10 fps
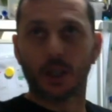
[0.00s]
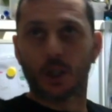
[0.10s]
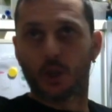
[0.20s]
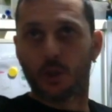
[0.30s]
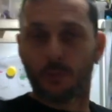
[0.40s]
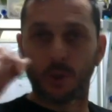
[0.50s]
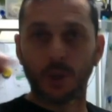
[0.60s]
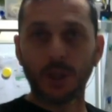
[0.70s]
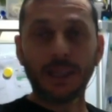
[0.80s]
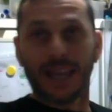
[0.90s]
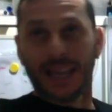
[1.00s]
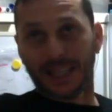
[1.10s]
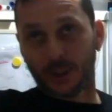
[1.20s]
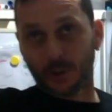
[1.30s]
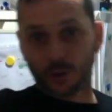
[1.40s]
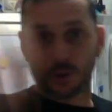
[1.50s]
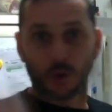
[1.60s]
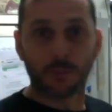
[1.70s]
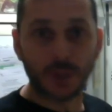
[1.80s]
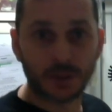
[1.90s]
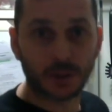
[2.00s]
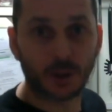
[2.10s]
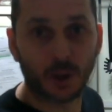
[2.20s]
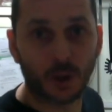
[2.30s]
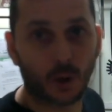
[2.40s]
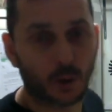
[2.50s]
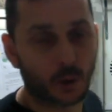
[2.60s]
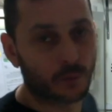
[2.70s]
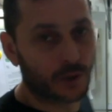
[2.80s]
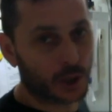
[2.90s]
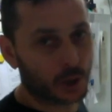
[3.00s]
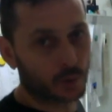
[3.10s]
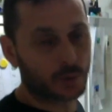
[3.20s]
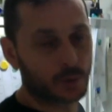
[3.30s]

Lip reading: you pull it and you drop it all over you.